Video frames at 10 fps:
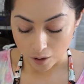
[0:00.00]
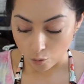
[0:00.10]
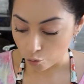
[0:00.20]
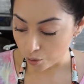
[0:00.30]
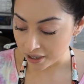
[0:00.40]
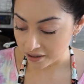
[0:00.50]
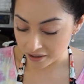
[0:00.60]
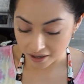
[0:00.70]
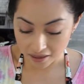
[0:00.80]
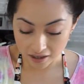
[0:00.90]

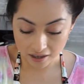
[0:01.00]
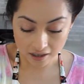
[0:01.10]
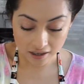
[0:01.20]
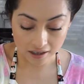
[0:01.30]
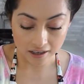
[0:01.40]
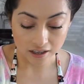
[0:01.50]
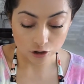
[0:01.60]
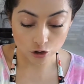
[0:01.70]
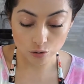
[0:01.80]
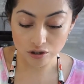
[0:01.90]
with the
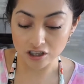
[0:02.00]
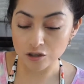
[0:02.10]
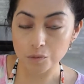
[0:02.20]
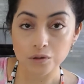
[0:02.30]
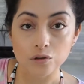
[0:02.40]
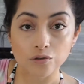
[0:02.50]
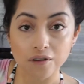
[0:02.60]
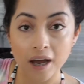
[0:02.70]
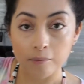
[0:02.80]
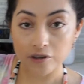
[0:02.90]
2 teaspoons of
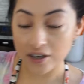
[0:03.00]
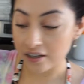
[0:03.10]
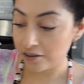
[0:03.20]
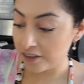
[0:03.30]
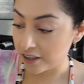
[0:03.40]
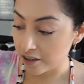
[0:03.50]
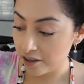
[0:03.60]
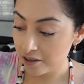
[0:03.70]
apple cider vinegar.